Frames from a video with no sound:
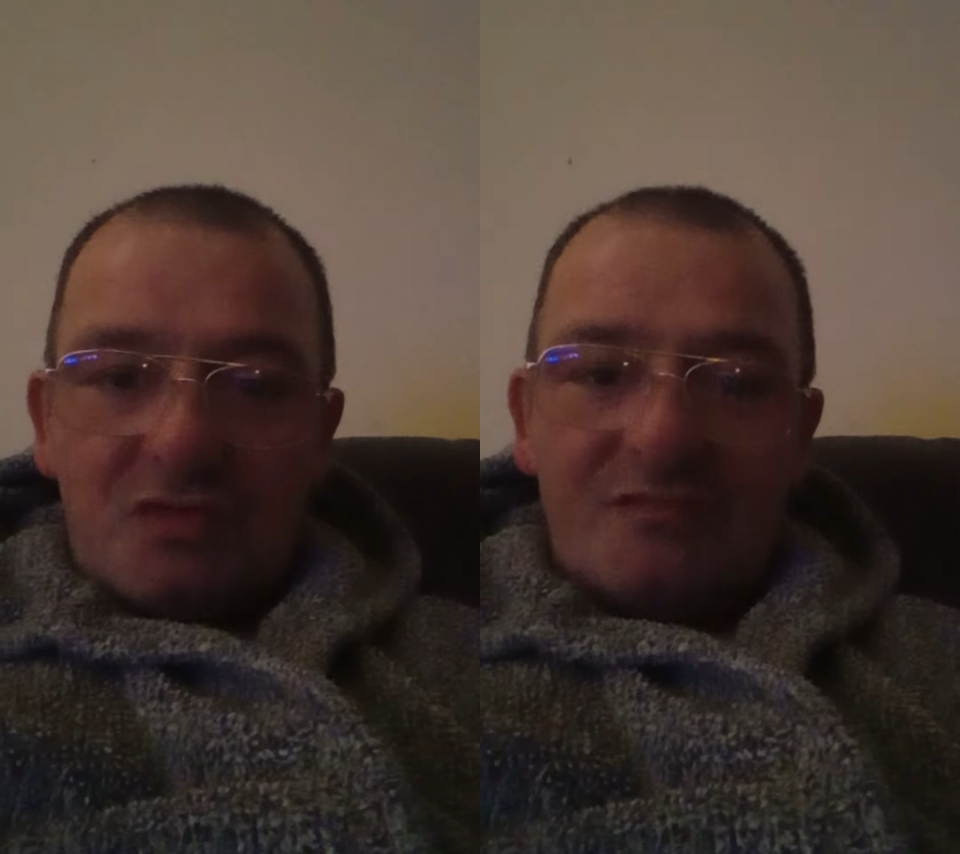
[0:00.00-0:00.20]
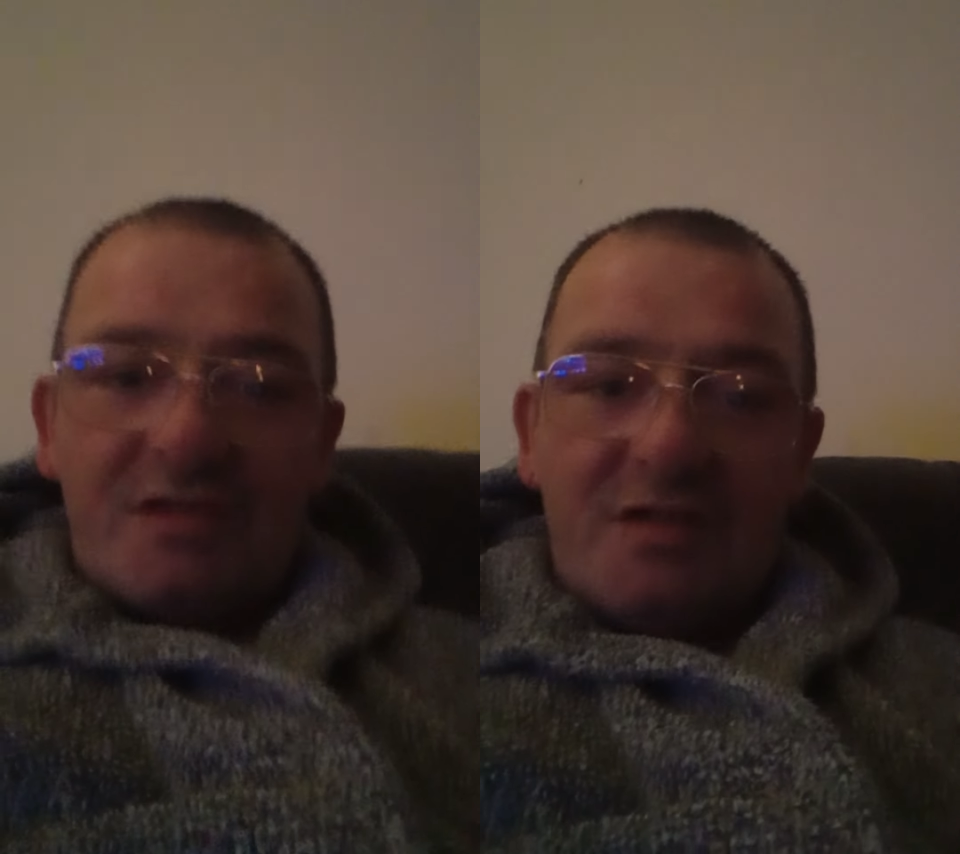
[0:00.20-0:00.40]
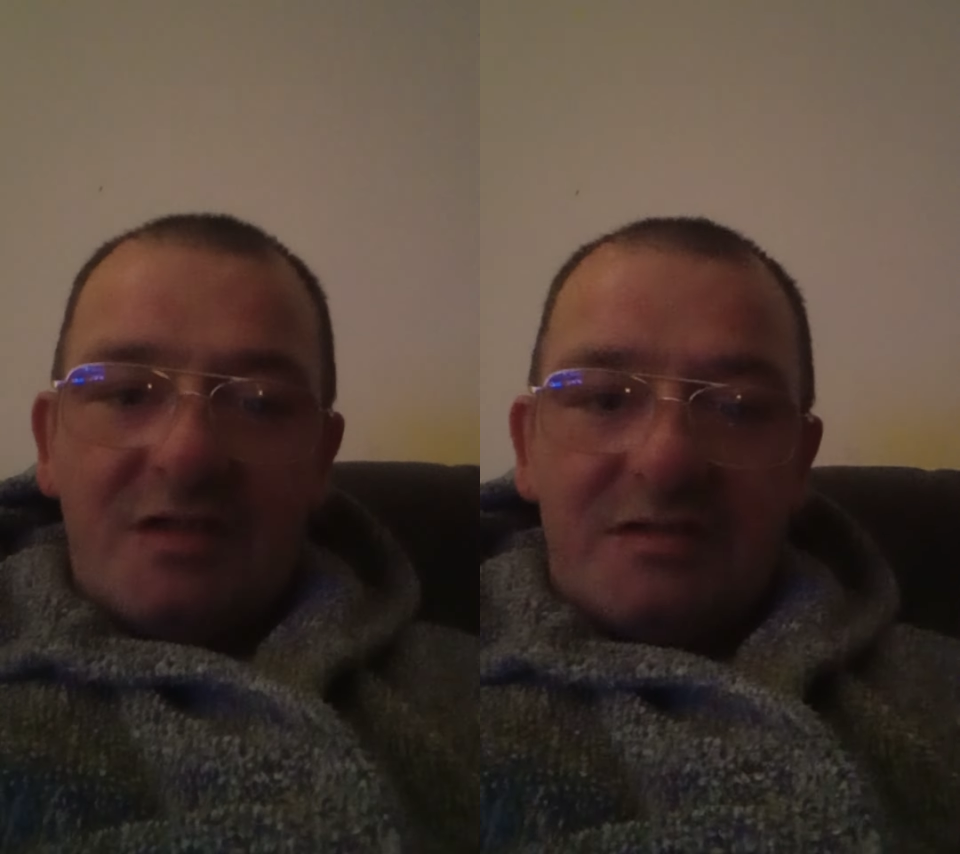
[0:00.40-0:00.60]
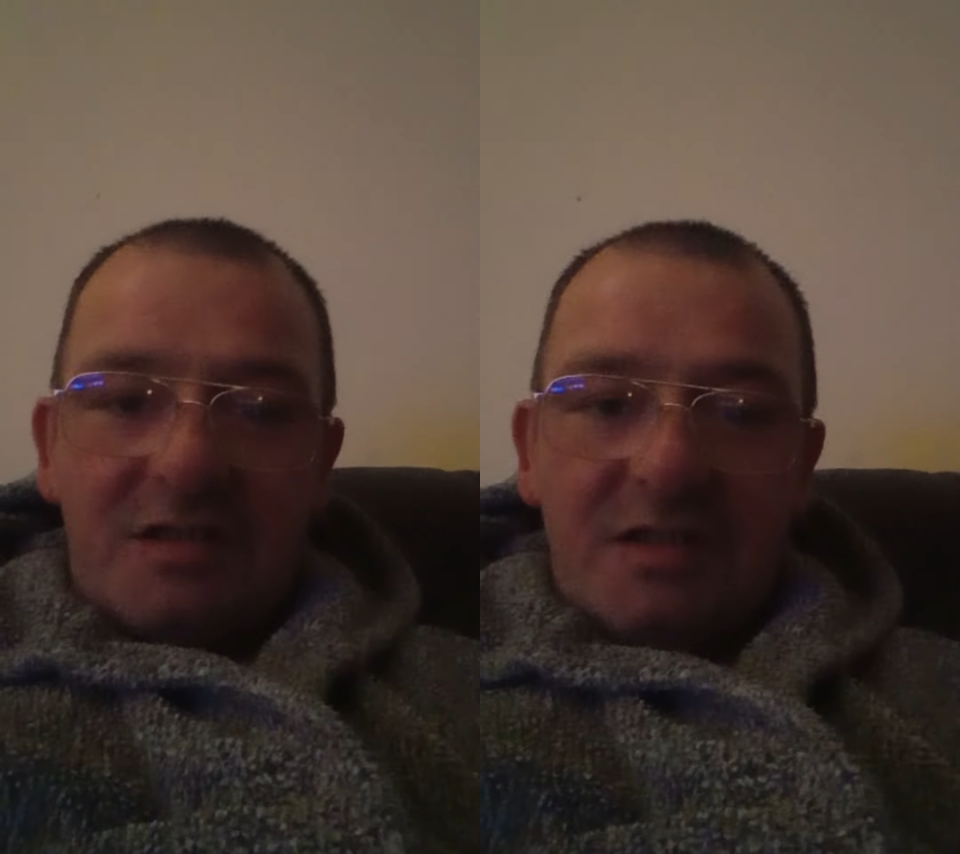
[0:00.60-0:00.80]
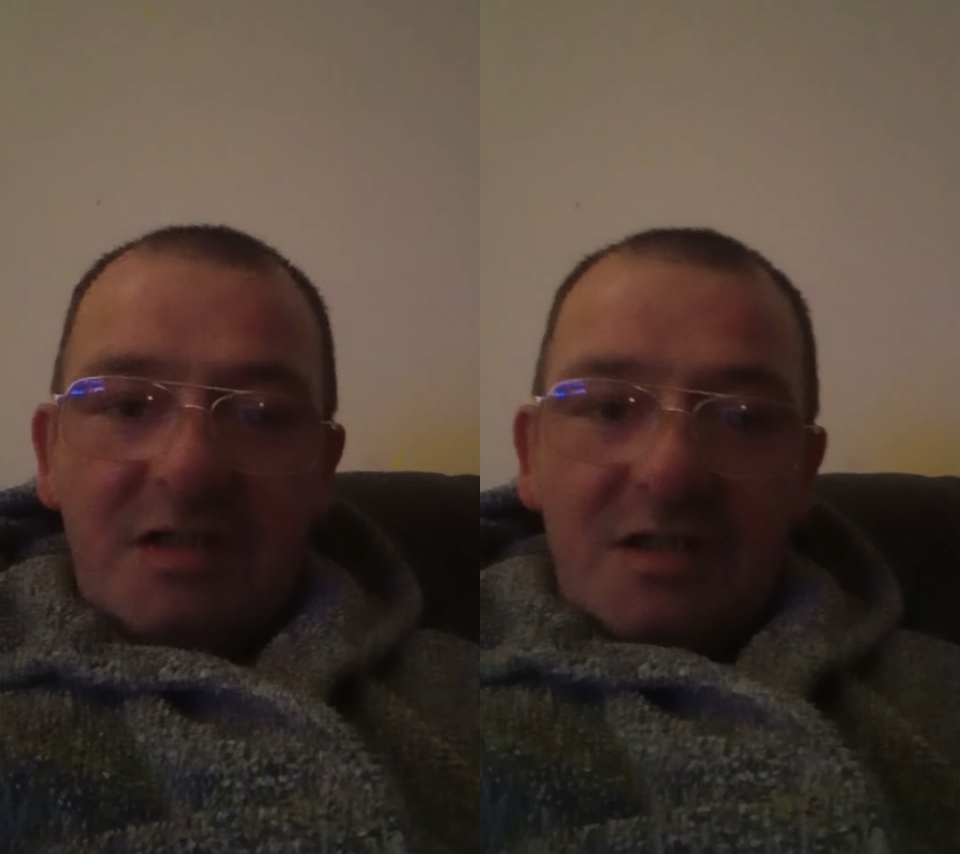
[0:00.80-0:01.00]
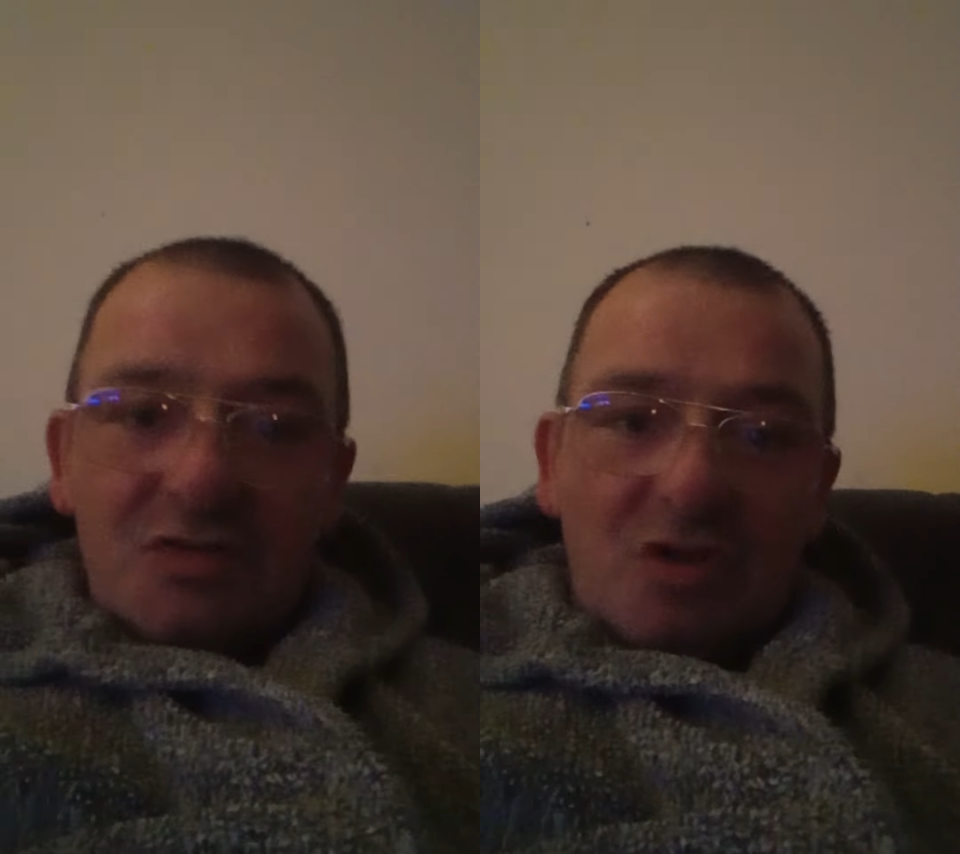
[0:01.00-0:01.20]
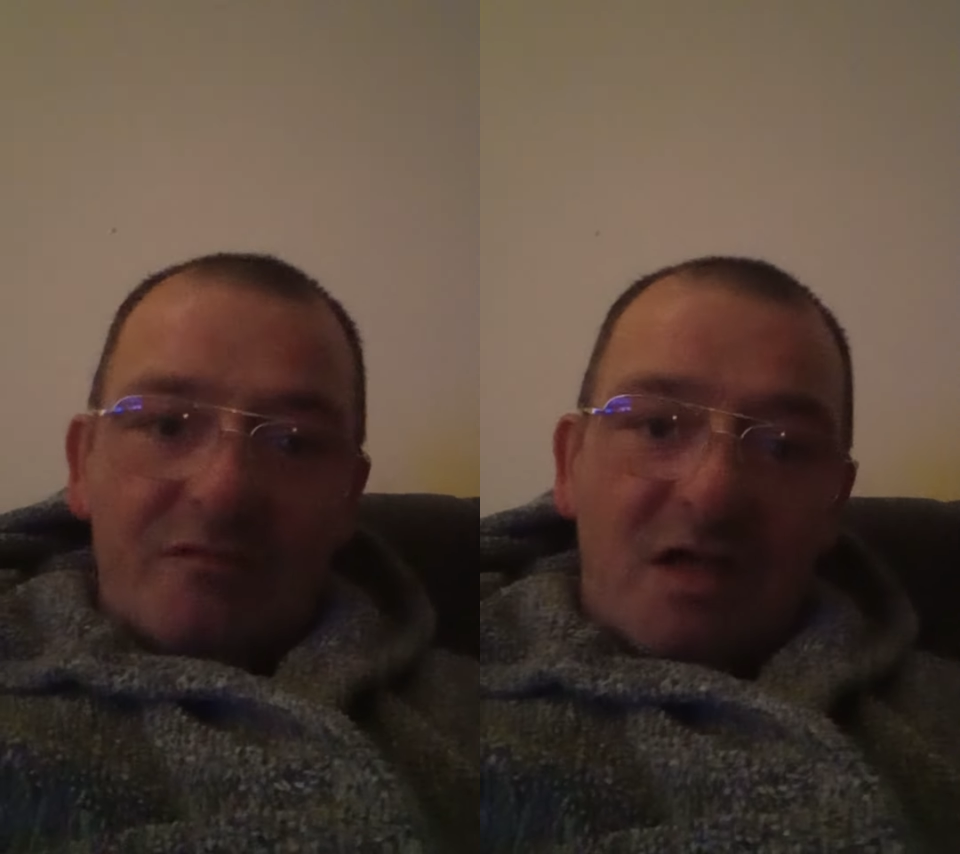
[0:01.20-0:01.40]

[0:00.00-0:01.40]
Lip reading: So I was in it today, so